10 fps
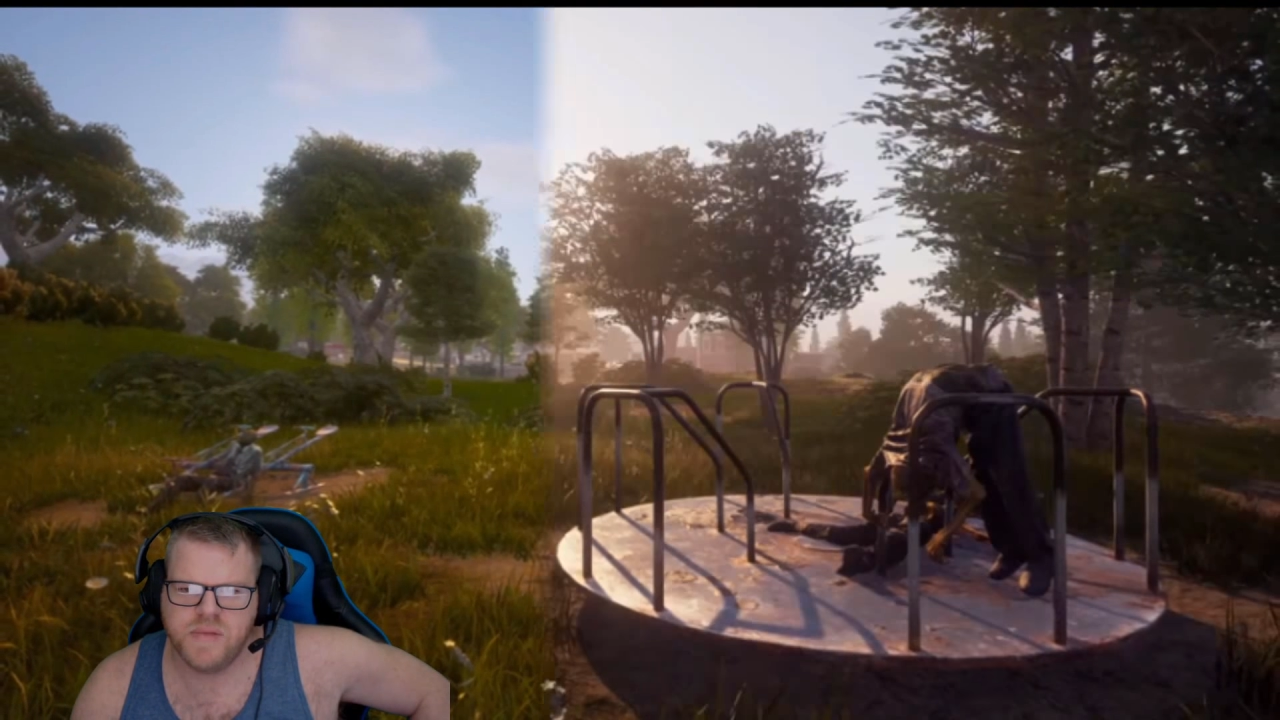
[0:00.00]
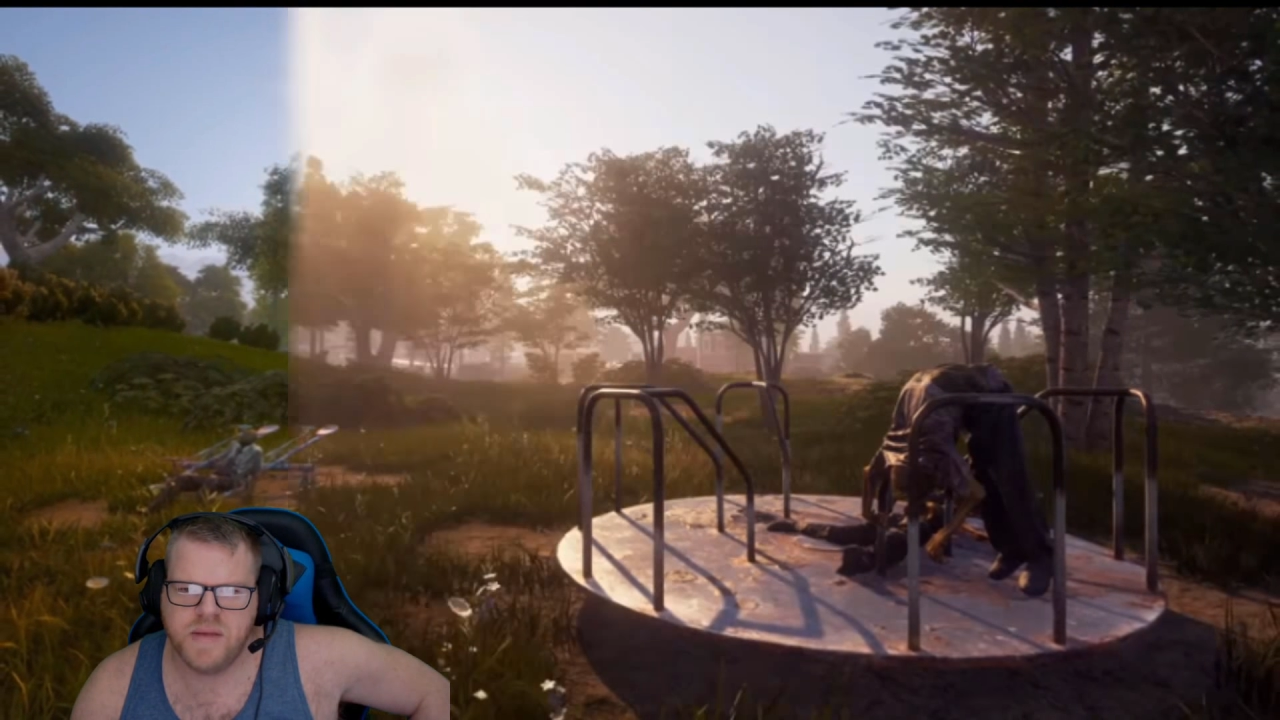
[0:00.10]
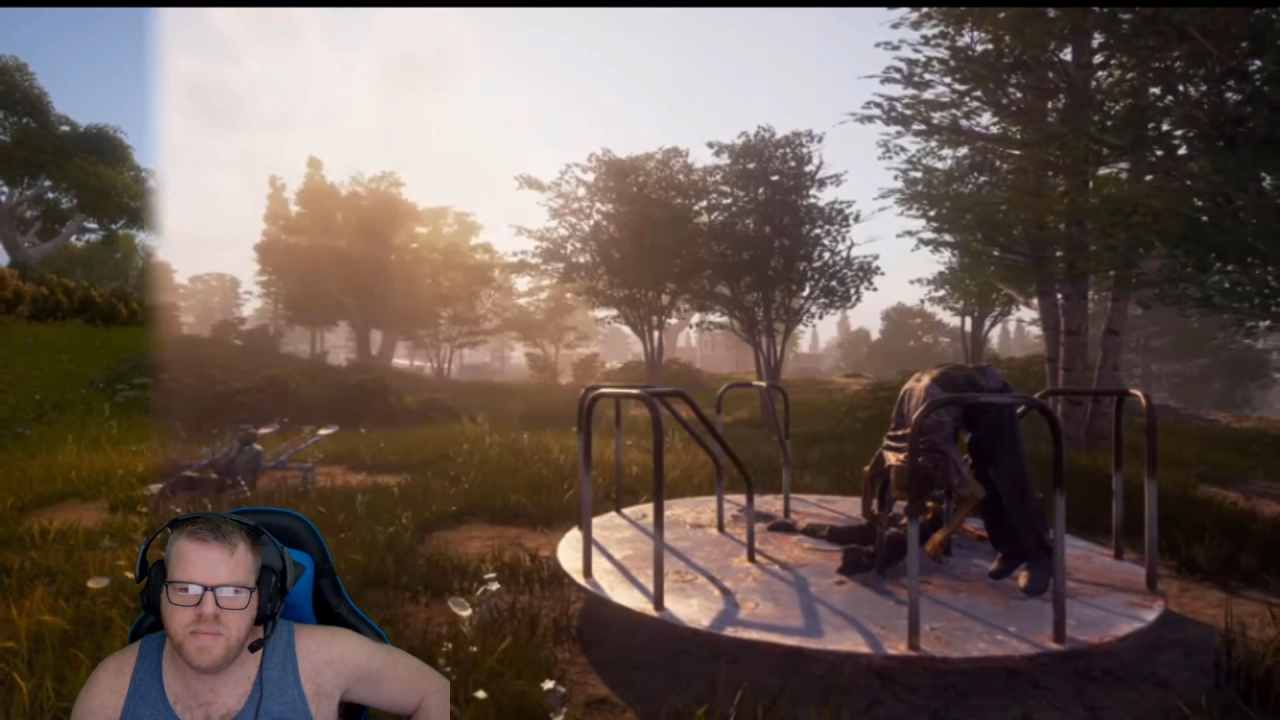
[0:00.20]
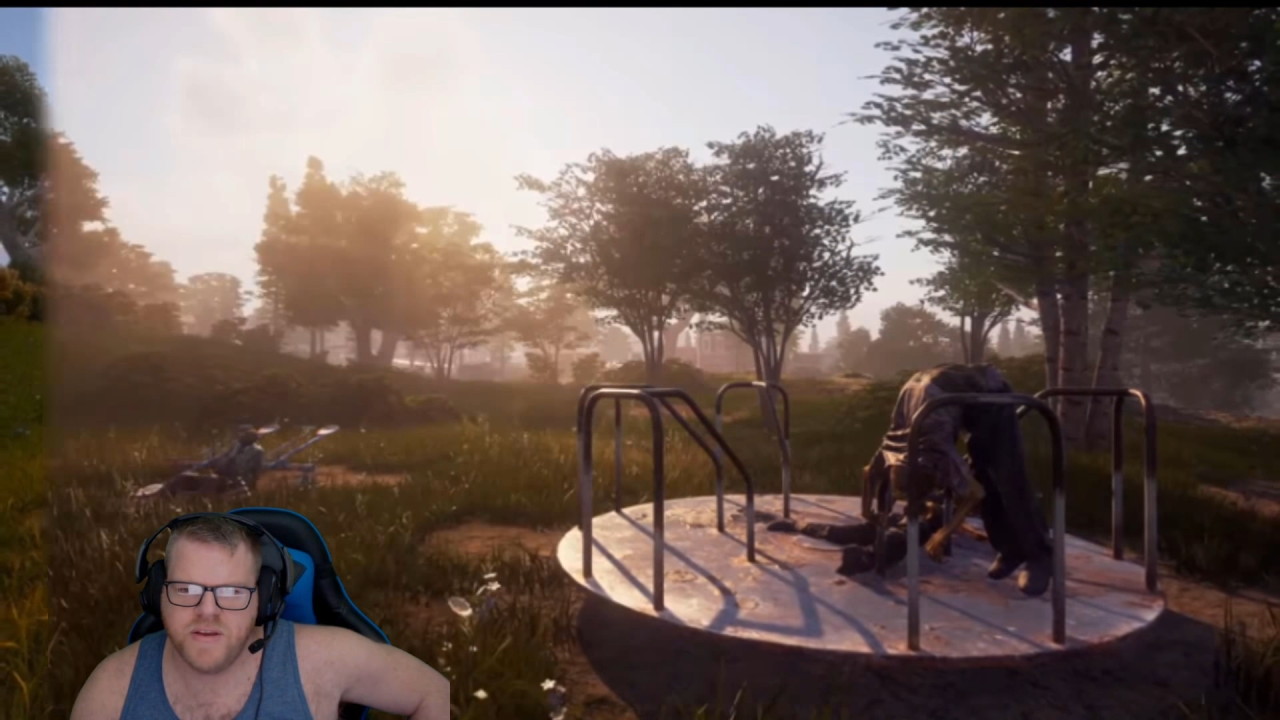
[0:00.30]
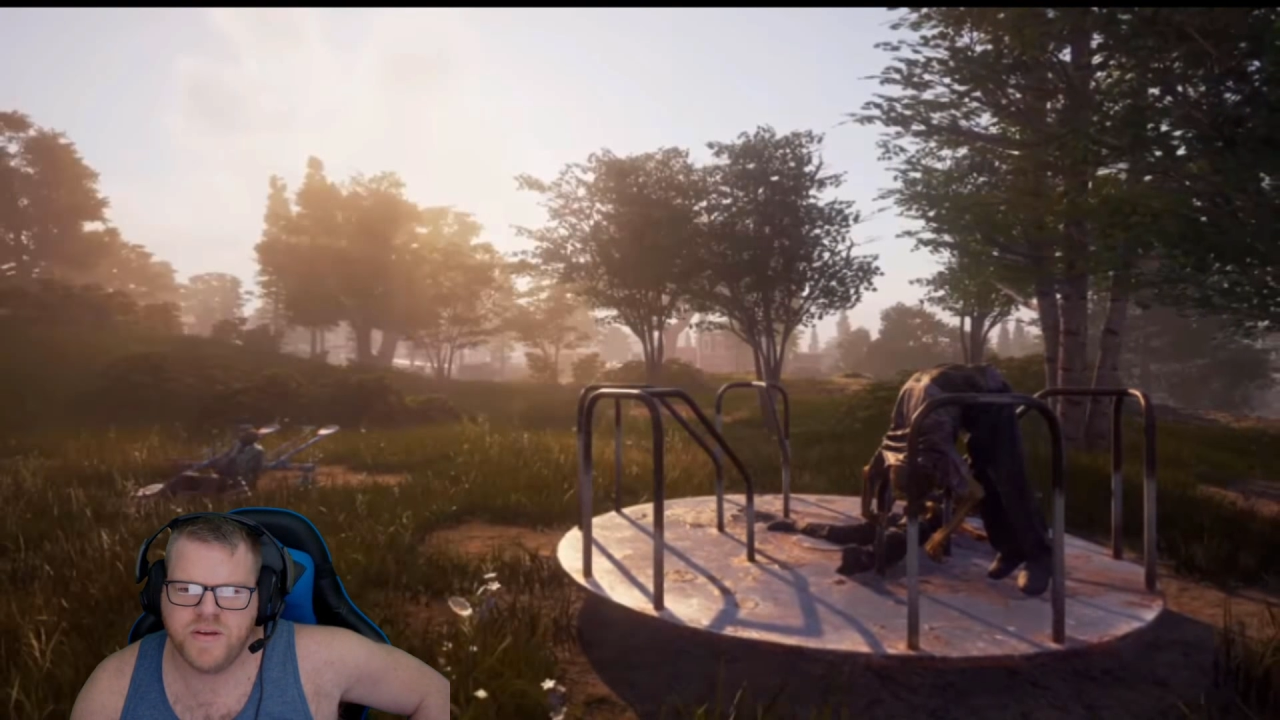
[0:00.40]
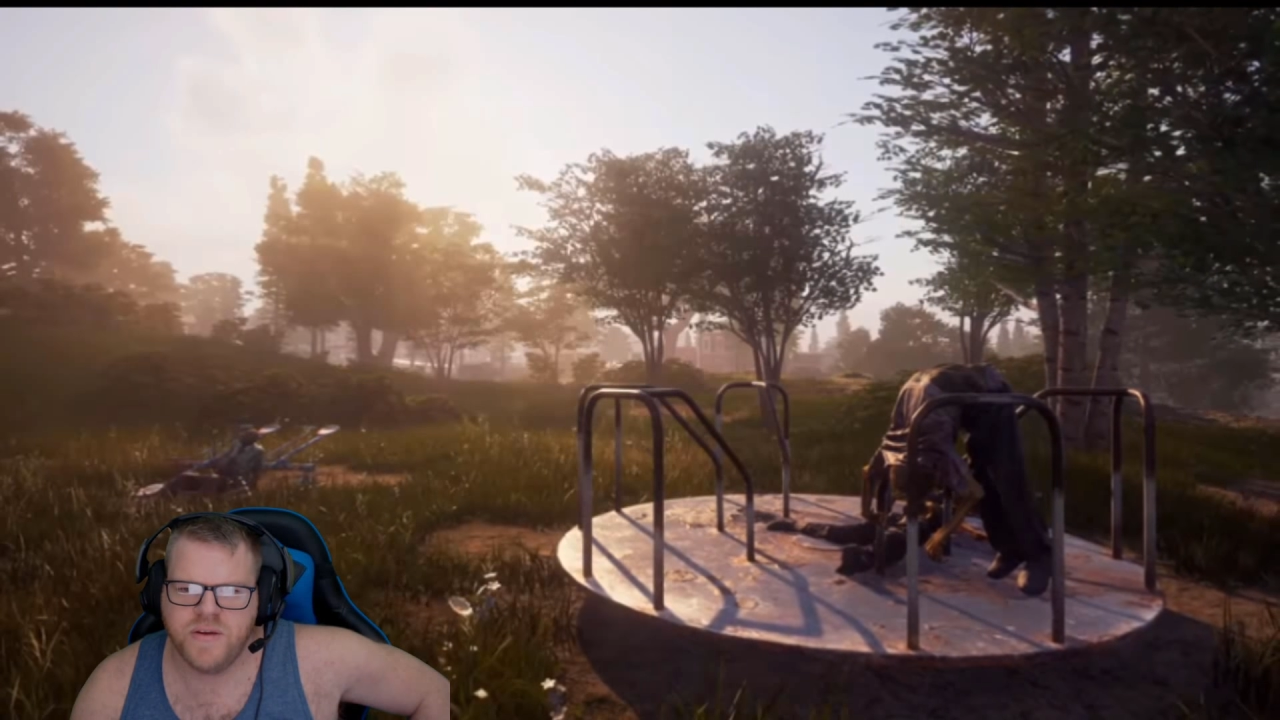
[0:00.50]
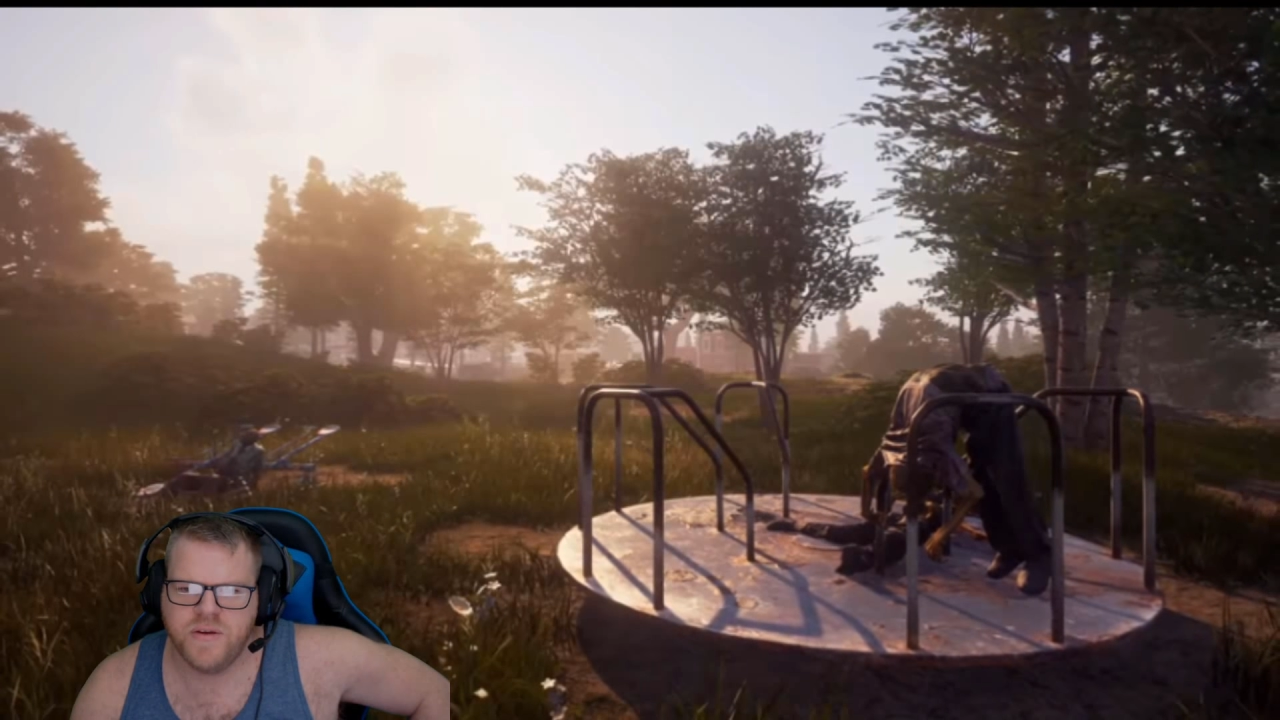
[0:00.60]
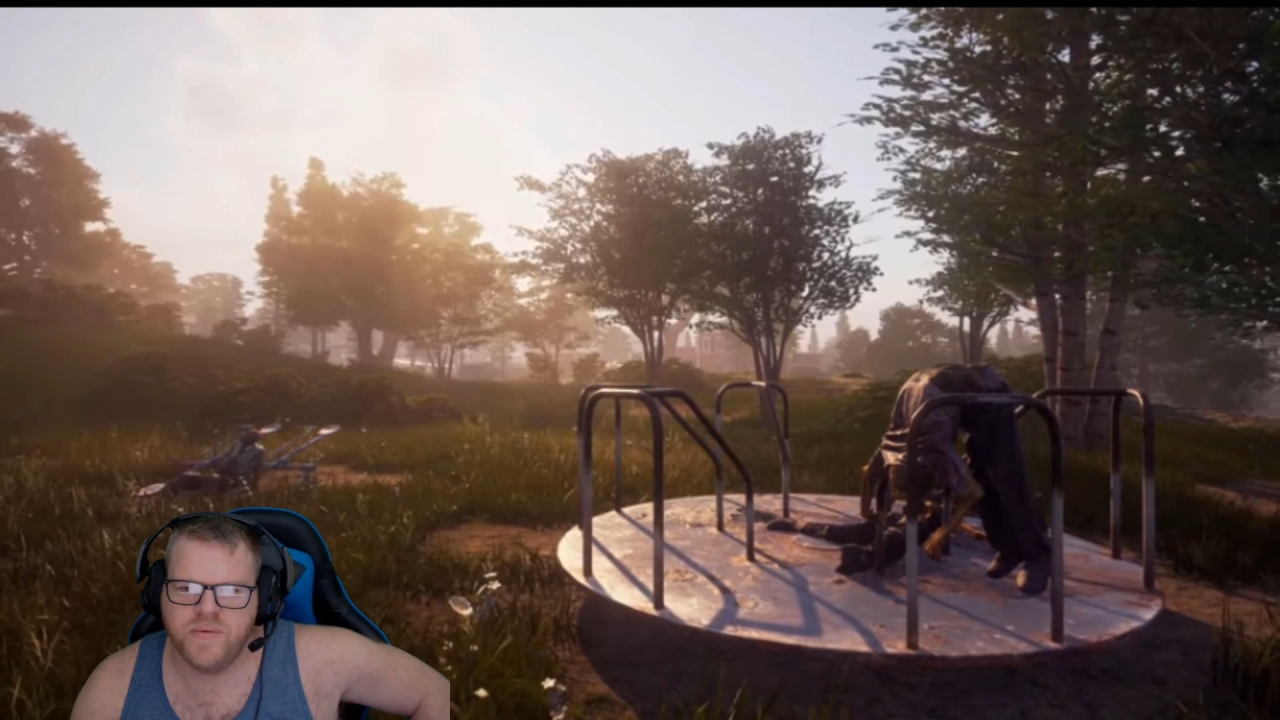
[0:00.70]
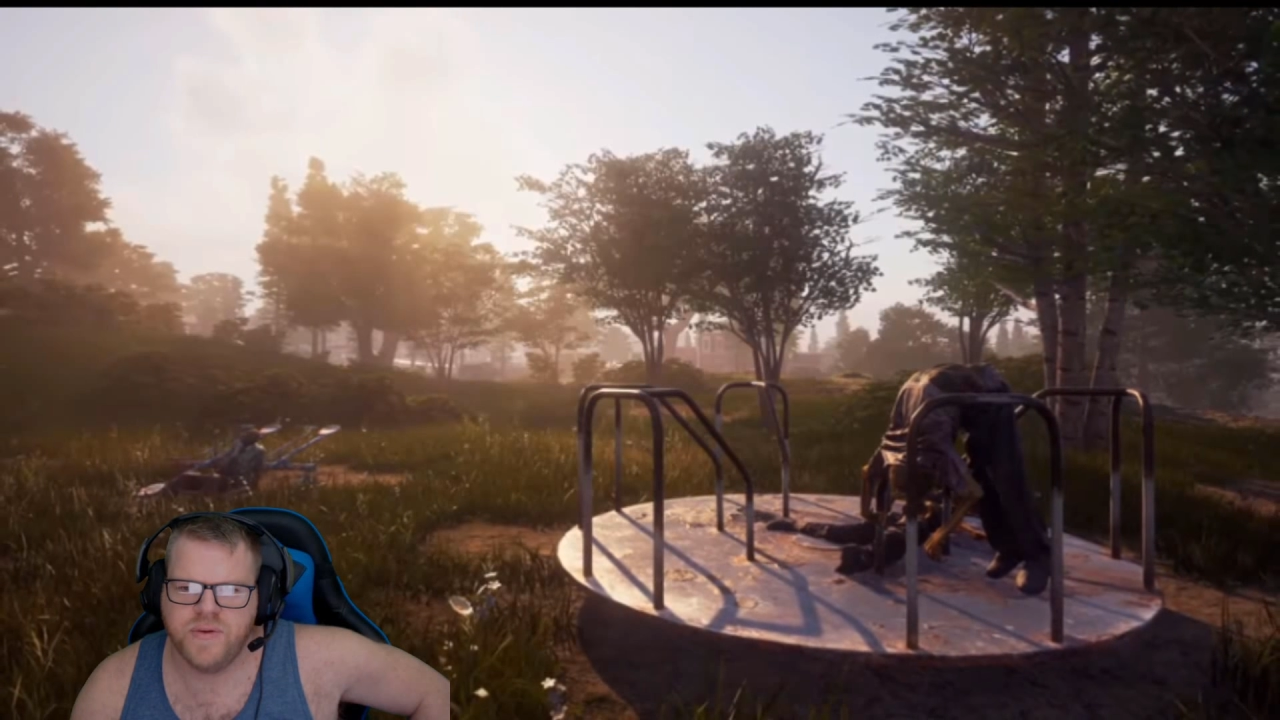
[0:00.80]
play menu